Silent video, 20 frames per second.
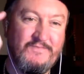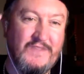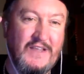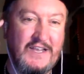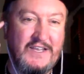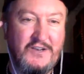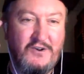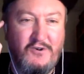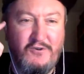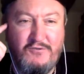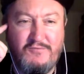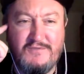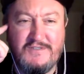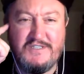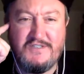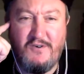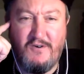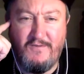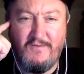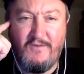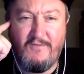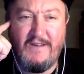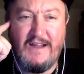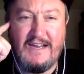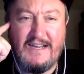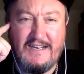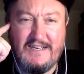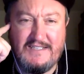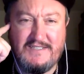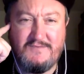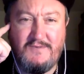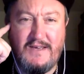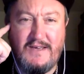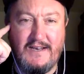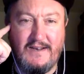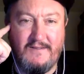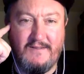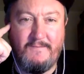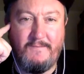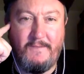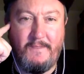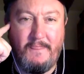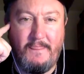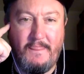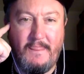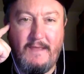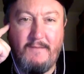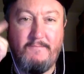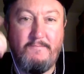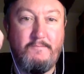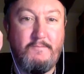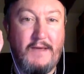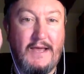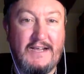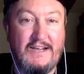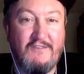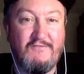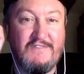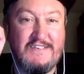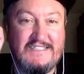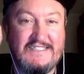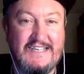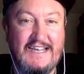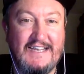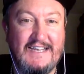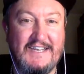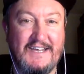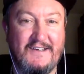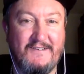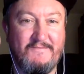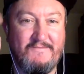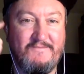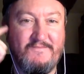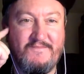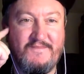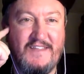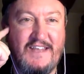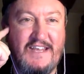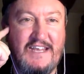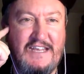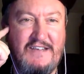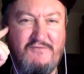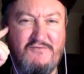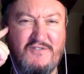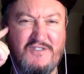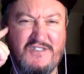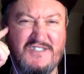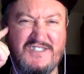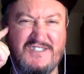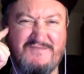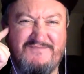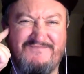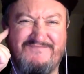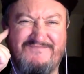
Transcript: And you know who was overrated as well? Bakary Sagna. He was.